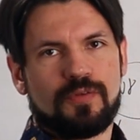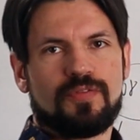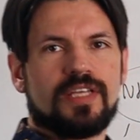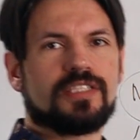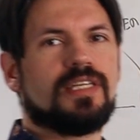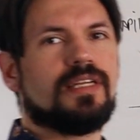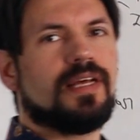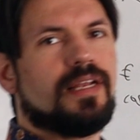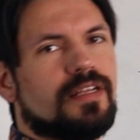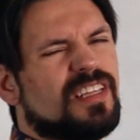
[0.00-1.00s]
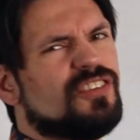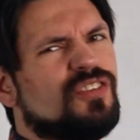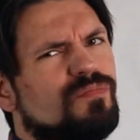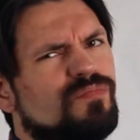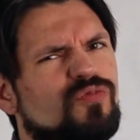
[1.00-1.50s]
with things in it and
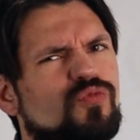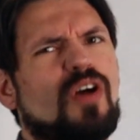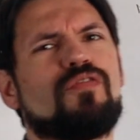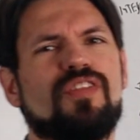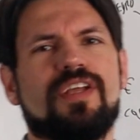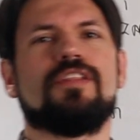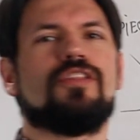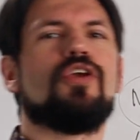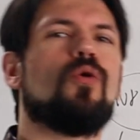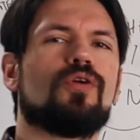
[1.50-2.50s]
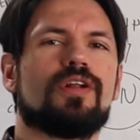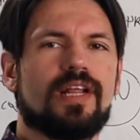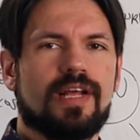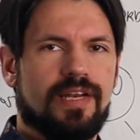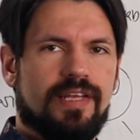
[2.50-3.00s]
then roughly in the order
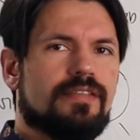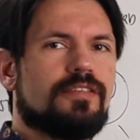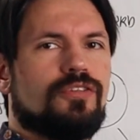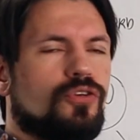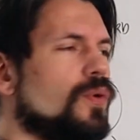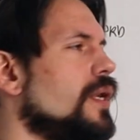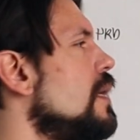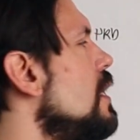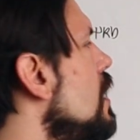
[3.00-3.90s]
that I need to do it.